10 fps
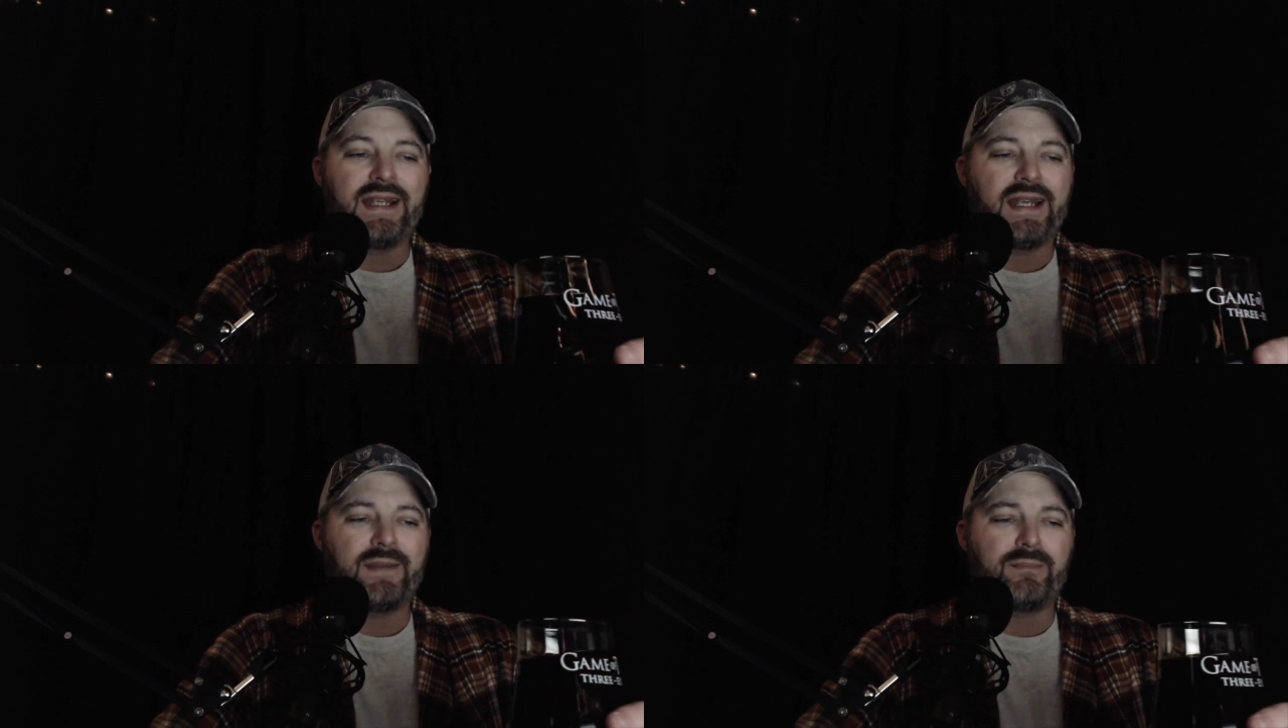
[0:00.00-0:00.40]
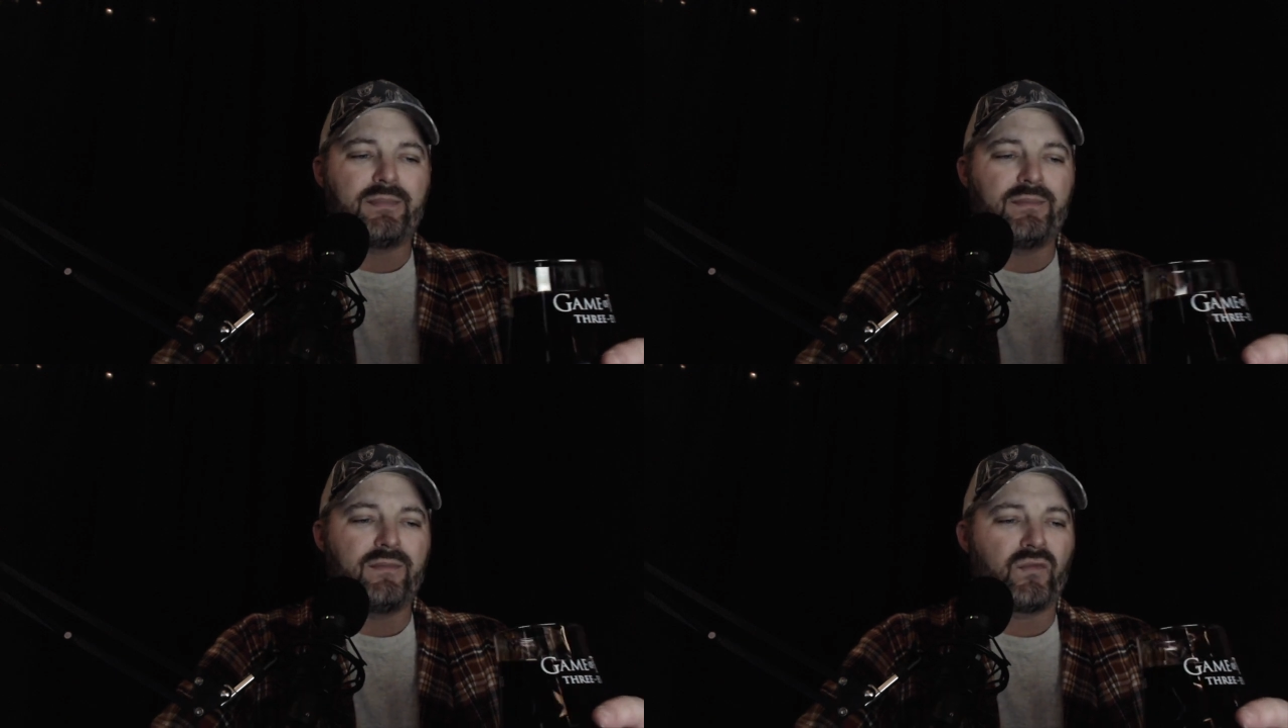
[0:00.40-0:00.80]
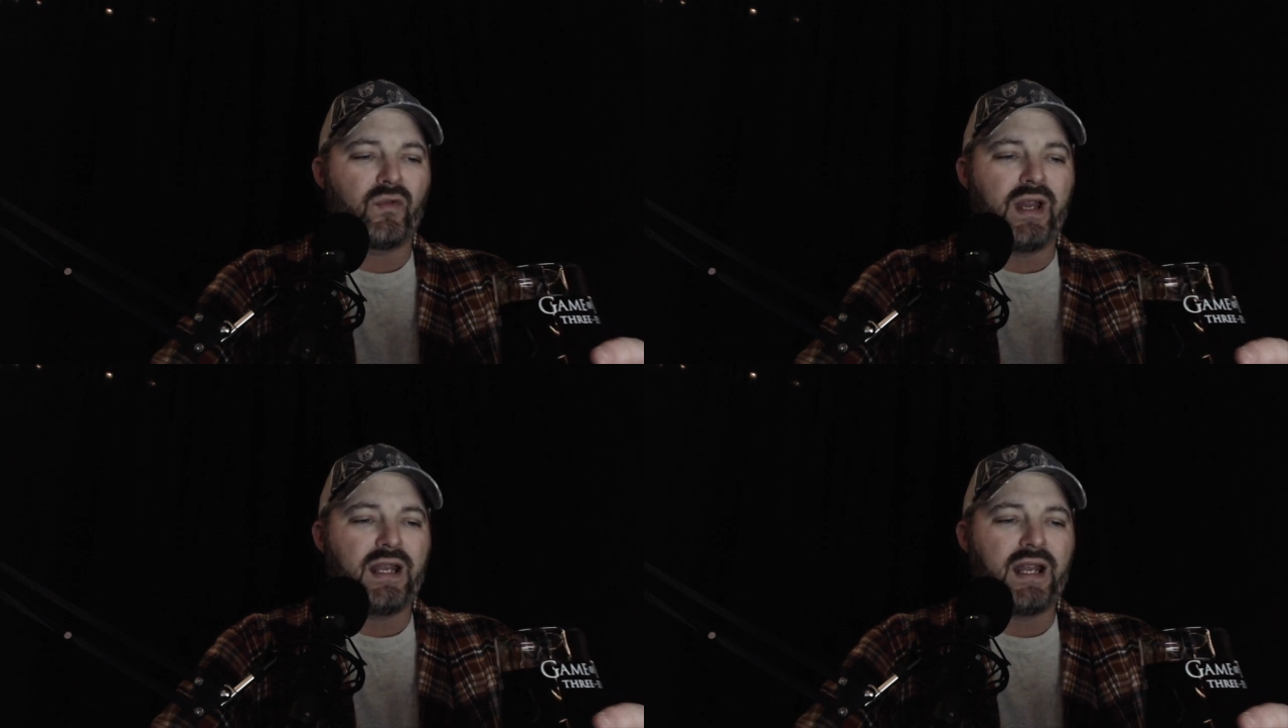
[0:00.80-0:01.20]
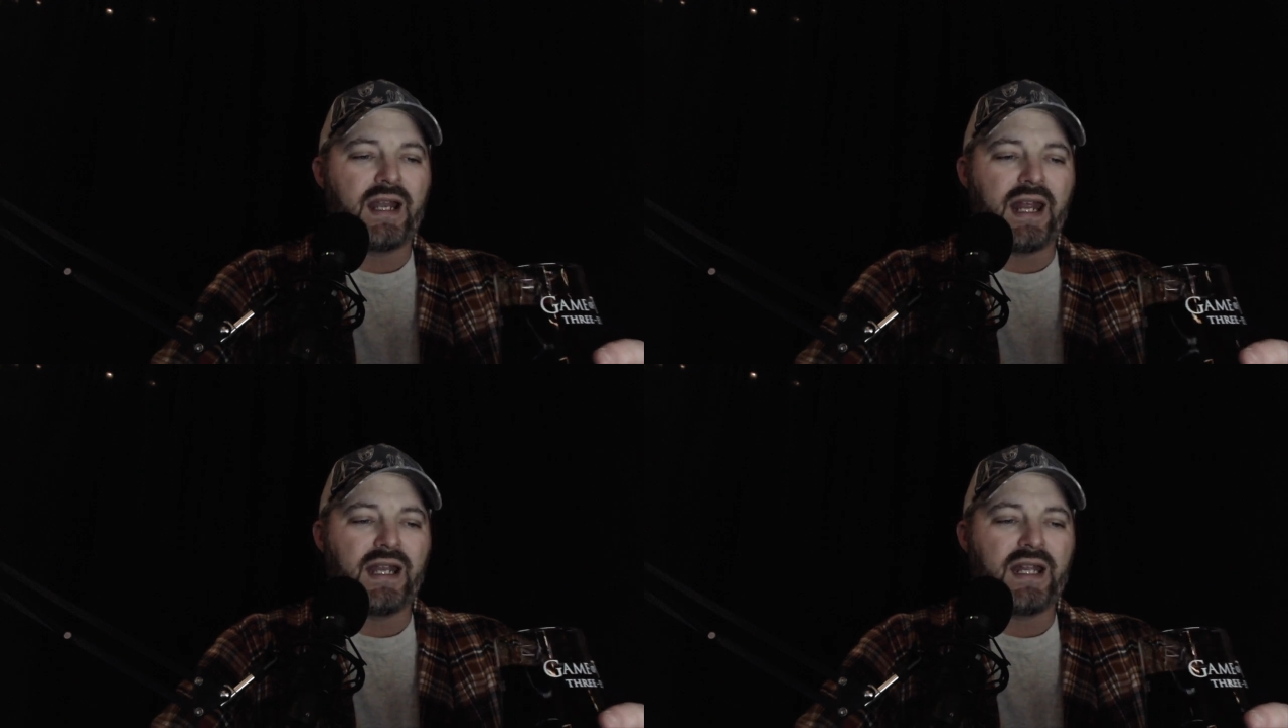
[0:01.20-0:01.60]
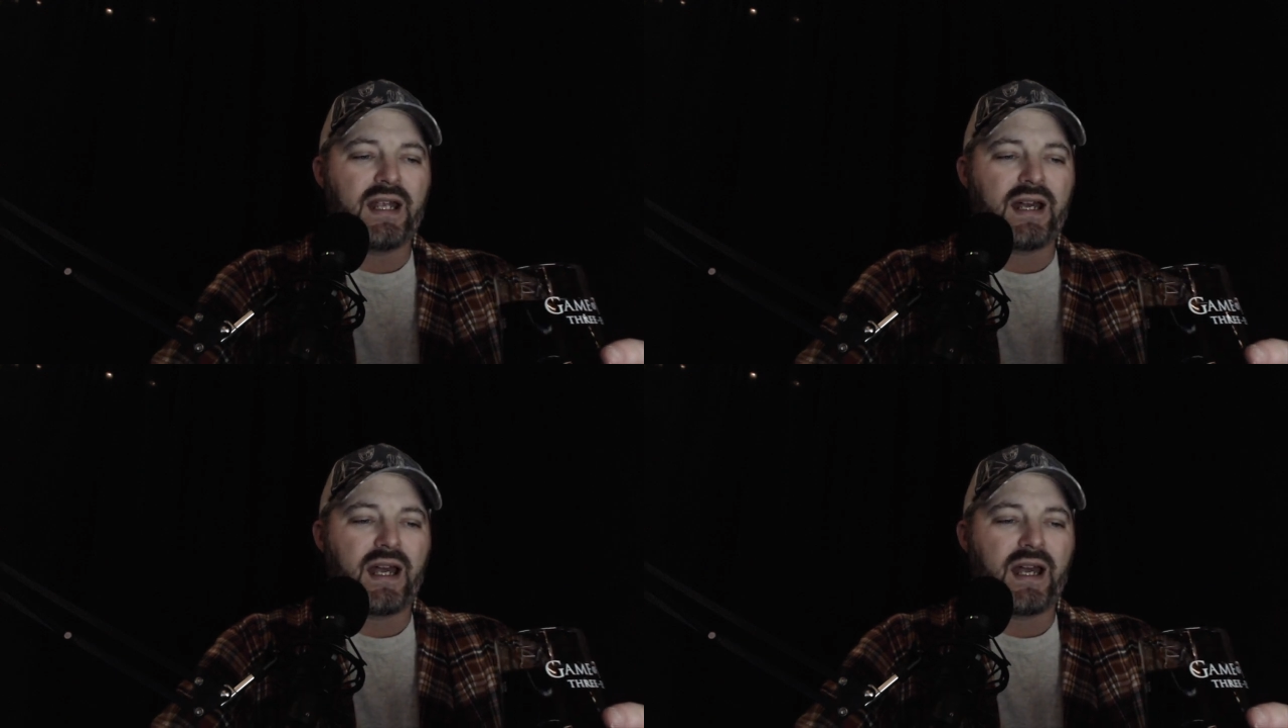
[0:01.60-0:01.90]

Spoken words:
And rated at 80